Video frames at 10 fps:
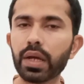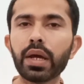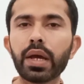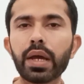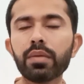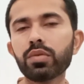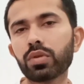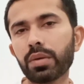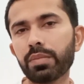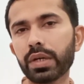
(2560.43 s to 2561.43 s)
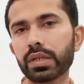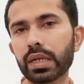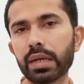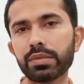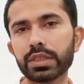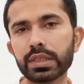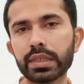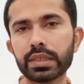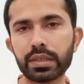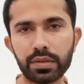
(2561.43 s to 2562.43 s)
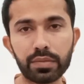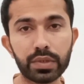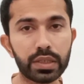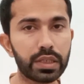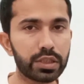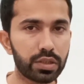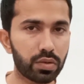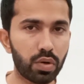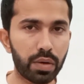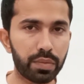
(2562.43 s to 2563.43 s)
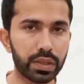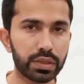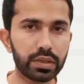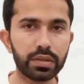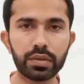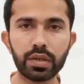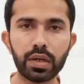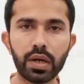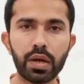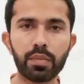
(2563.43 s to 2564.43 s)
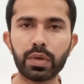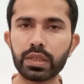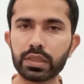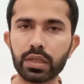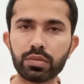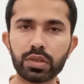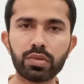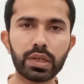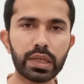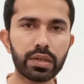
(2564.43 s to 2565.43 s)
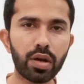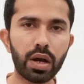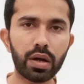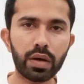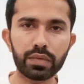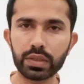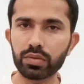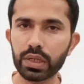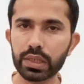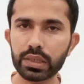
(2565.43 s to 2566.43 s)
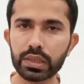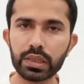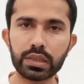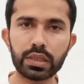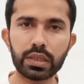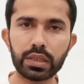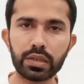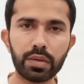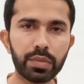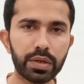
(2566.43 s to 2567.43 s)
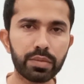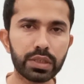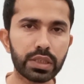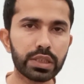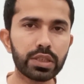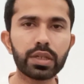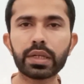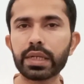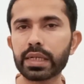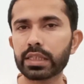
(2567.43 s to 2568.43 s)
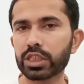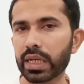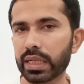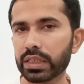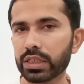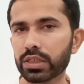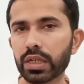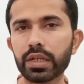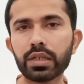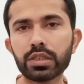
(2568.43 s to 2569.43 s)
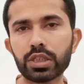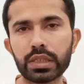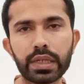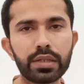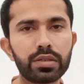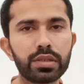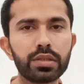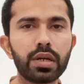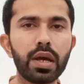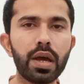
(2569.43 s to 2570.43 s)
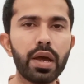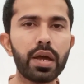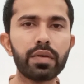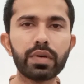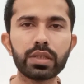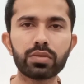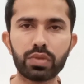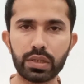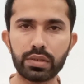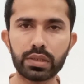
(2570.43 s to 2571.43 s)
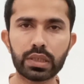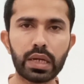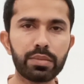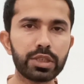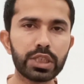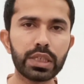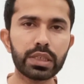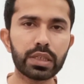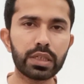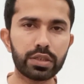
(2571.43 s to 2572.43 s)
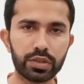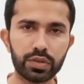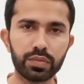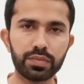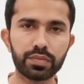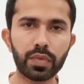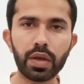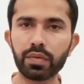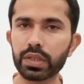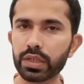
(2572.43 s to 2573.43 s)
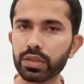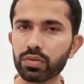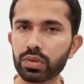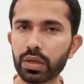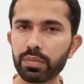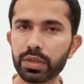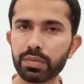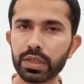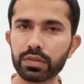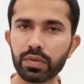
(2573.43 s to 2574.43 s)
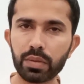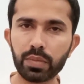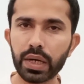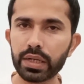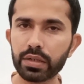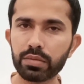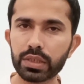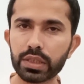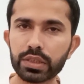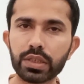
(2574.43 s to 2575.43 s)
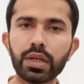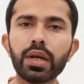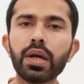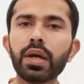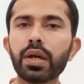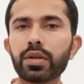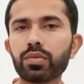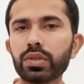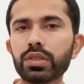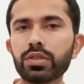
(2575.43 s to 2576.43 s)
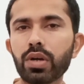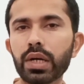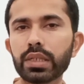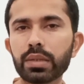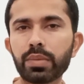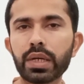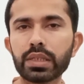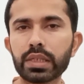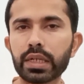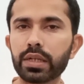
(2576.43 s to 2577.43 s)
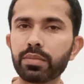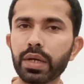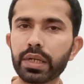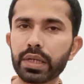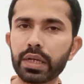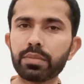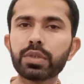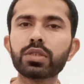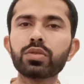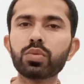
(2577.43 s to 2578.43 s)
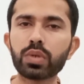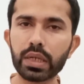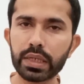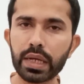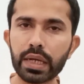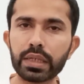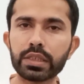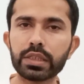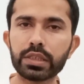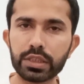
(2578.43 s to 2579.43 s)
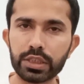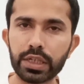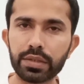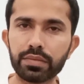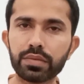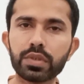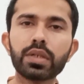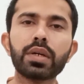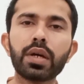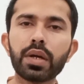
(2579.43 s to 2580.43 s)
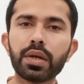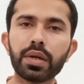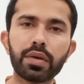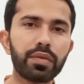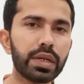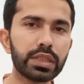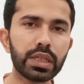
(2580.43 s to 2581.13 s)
aimed to combat climate change through international cooperation, but the subsequent withdrawal of the United States under the Trump administration created challenges and uncertainties. Efforts to address climate change continue, with renewed commitments from the Biden administration to rejoin the Paris Agreement and pursue clean energy initiatives. Racial